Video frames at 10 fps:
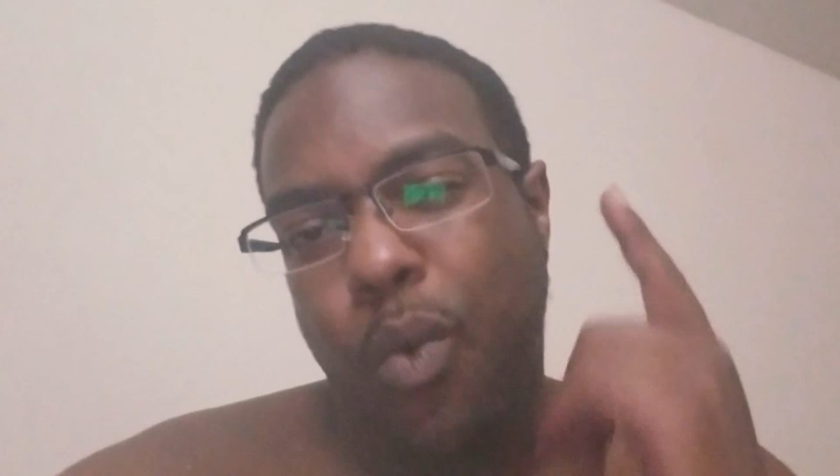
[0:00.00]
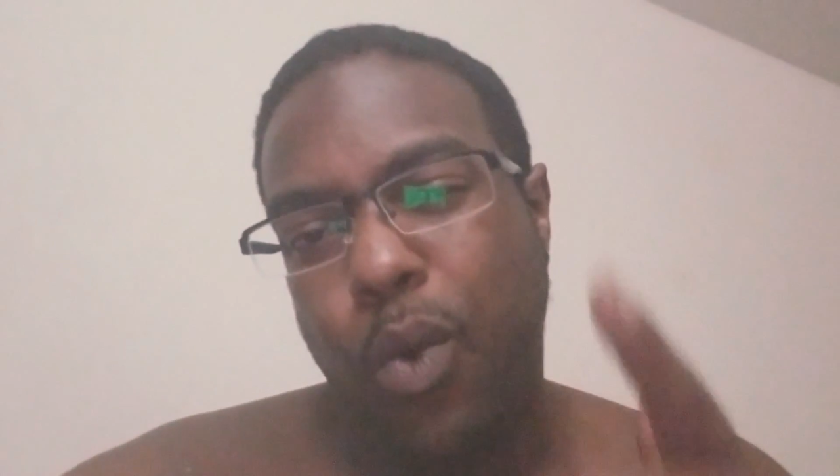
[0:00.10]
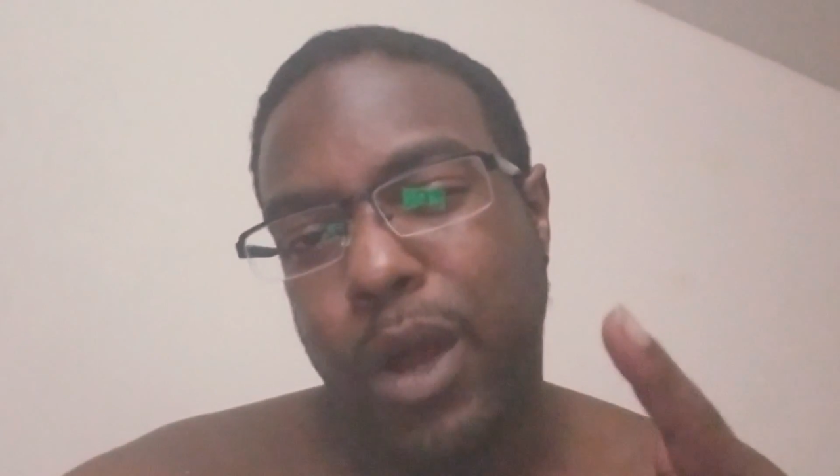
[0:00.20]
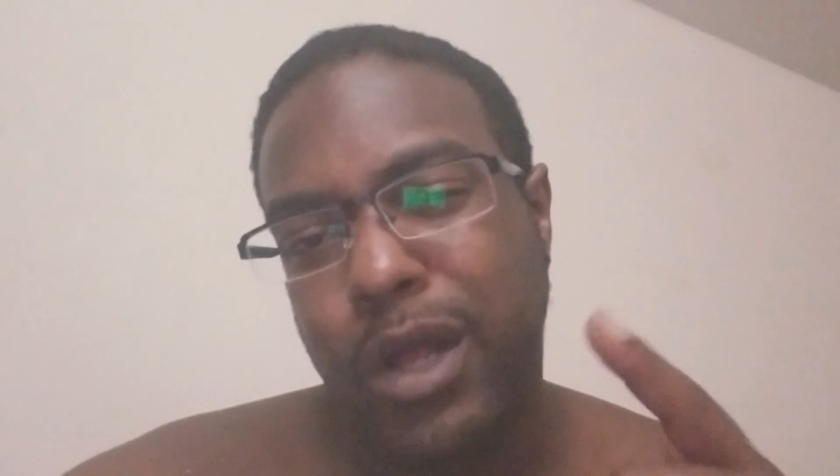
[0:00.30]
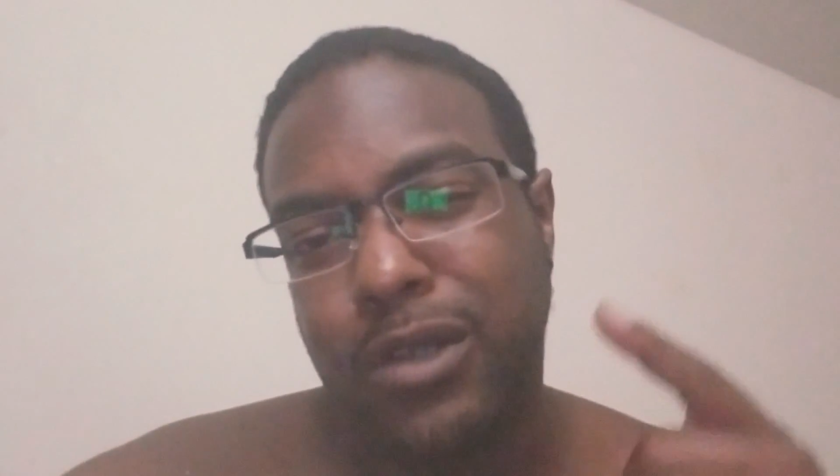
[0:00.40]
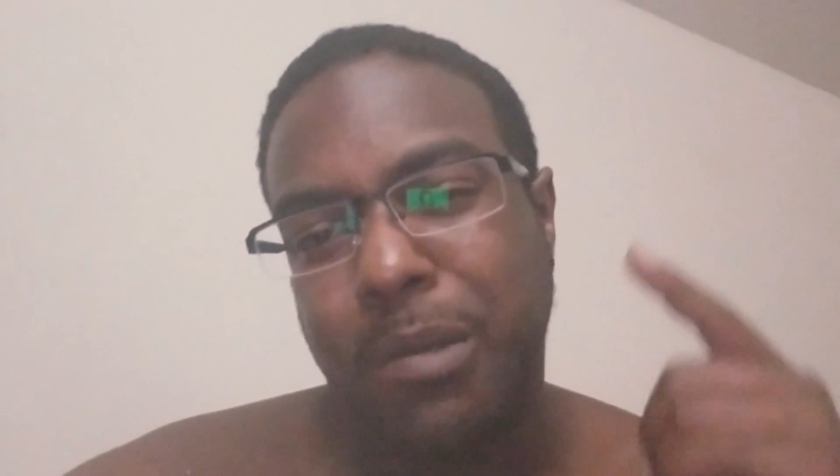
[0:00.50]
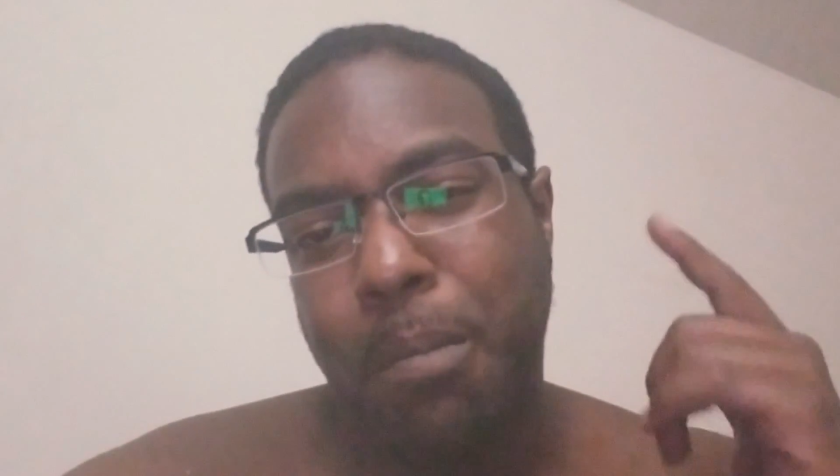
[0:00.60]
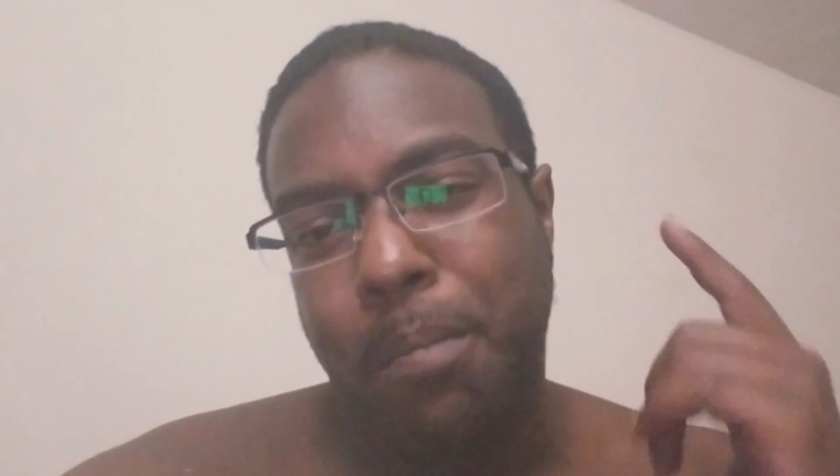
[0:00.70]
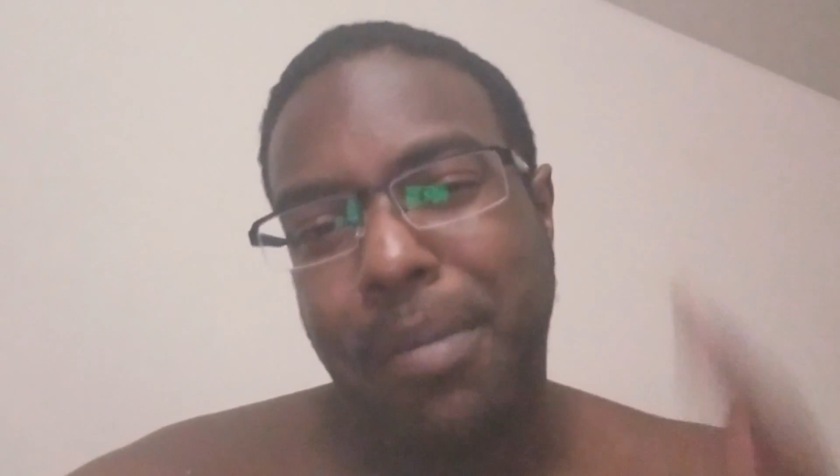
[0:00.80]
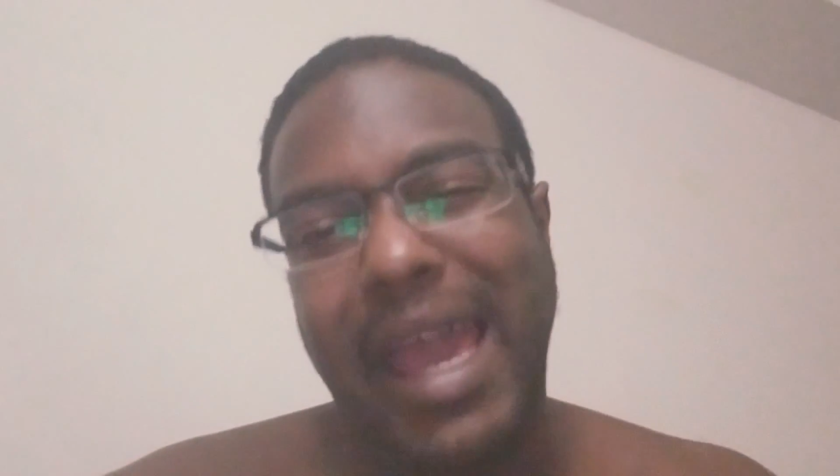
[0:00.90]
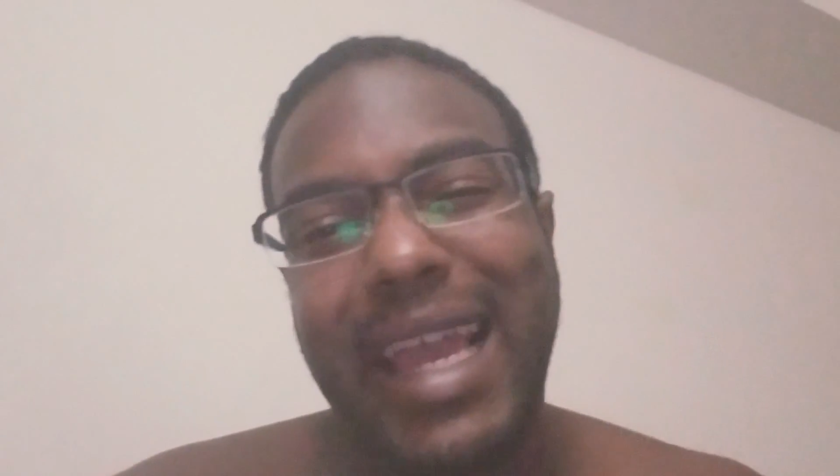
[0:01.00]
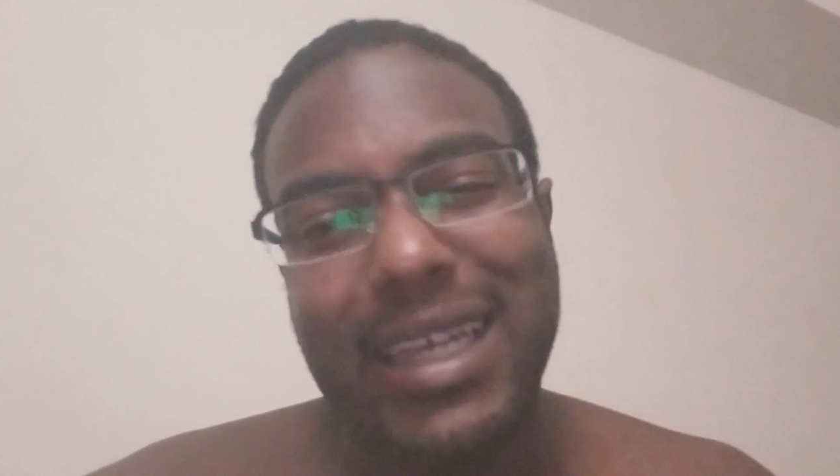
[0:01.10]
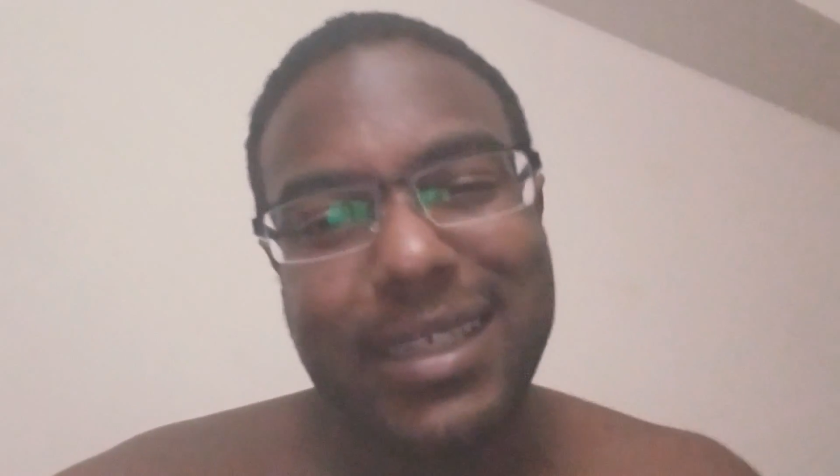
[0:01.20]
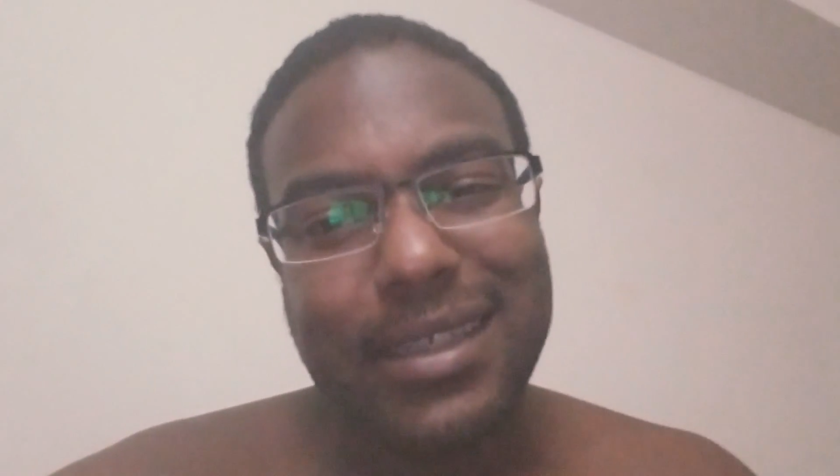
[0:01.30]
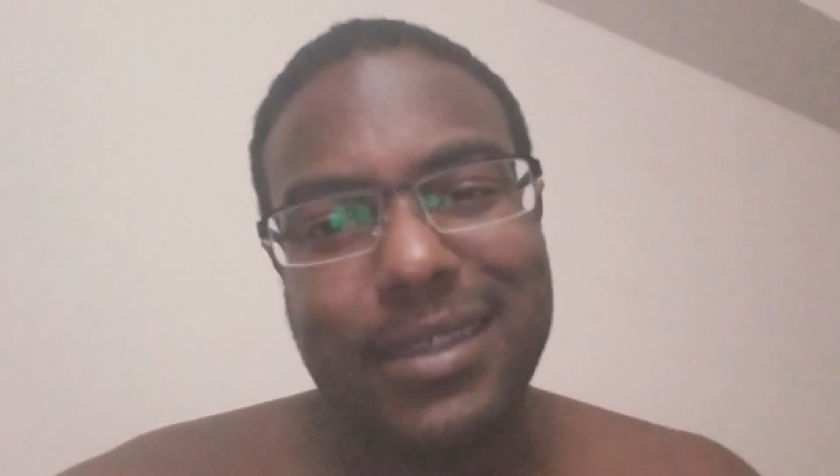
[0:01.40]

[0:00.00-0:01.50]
World Bank.